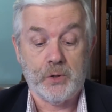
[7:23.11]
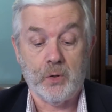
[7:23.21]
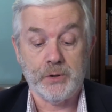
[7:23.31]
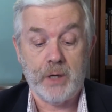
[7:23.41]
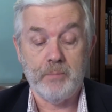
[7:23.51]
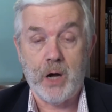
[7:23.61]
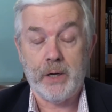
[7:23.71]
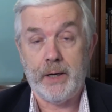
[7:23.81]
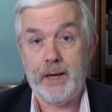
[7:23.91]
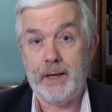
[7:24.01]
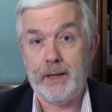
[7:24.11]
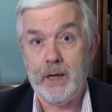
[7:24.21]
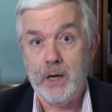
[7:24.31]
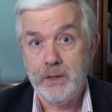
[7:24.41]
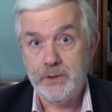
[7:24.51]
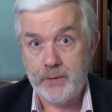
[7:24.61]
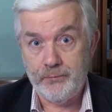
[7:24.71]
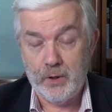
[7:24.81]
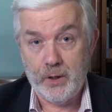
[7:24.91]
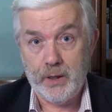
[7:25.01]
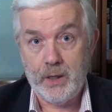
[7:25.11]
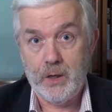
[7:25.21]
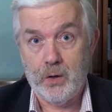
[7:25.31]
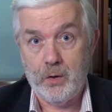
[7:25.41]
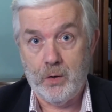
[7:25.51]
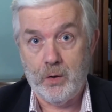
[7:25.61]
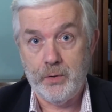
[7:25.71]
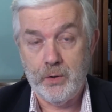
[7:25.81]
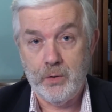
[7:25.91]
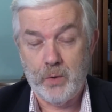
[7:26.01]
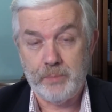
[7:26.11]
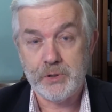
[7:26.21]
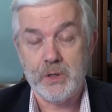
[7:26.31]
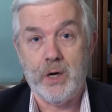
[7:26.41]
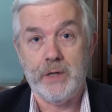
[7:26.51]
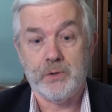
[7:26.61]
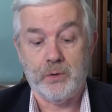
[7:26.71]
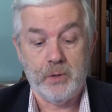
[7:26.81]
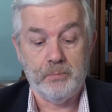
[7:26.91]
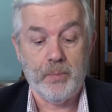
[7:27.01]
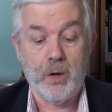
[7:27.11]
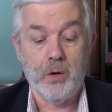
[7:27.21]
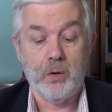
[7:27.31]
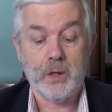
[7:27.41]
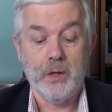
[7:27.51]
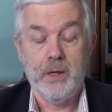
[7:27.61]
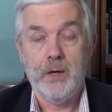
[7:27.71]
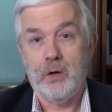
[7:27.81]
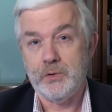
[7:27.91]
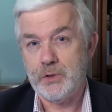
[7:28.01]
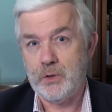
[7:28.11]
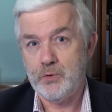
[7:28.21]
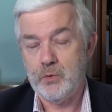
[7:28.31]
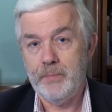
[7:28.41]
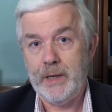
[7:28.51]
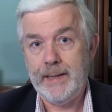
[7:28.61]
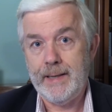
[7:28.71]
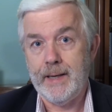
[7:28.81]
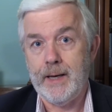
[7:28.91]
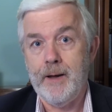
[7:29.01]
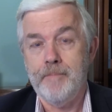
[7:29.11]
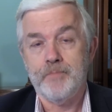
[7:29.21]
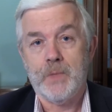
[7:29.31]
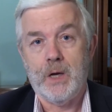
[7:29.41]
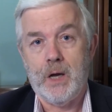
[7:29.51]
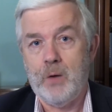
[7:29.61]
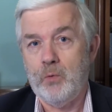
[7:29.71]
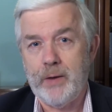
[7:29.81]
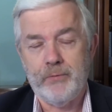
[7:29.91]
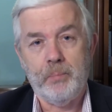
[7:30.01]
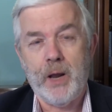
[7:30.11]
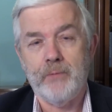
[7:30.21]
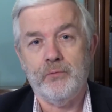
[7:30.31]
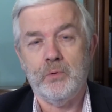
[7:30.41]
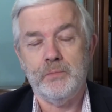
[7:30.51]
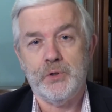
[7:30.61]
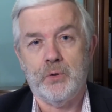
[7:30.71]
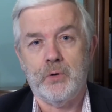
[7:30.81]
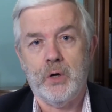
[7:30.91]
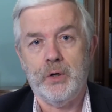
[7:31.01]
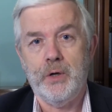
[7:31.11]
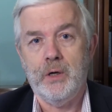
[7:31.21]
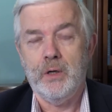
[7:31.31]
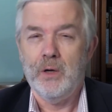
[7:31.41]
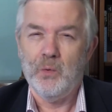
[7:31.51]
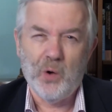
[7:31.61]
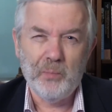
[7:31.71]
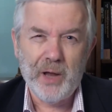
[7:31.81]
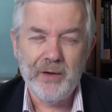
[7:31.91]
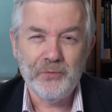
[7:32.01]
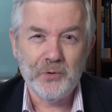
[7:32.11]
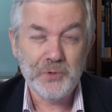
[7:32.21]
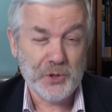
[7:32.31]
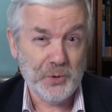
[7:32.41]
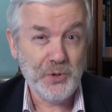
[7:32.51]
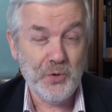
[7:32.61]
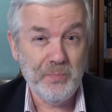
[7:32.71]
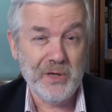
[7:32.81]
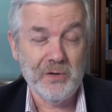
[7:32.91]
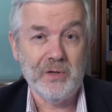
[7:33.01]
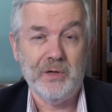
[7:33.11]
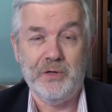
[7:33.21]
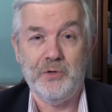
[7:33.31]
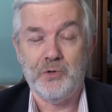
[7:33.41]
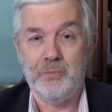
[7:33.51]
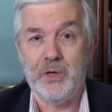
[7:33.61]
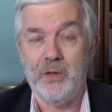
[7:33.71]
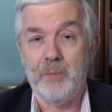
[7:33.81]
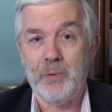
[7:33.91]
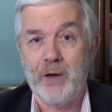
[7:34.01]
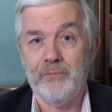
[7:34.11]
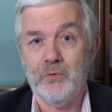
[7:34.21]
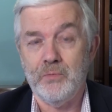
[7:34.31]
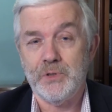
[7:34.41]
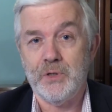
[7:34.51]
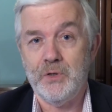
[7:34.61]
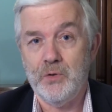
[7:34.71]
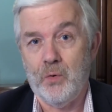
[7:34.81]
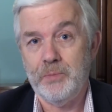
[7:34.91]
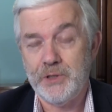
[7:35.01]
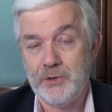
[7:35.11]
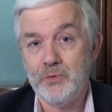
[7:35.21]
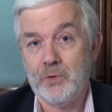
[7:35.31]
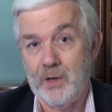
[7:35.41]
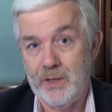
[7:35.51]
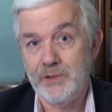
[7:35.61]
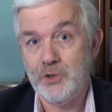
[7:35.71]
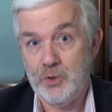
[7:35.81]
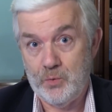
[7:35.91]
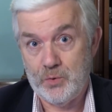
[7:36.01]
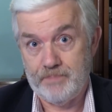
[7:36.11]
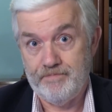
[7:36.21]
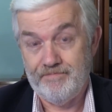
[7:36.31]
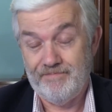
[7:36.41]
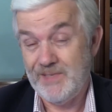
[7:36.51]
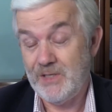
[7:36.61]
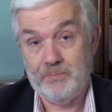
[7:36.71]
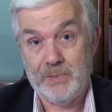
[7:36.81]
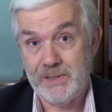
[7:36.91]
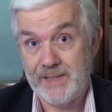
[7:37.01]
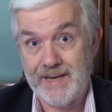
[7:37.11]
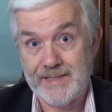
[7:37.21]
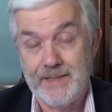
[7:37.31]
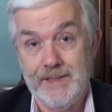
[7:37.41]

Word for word: So content marketing, definitely on your website, on your blog, on social media, uh, whatever platforms you're on. What platforms should you be on? You should be on the platforms that your potential clients use. Simple as that.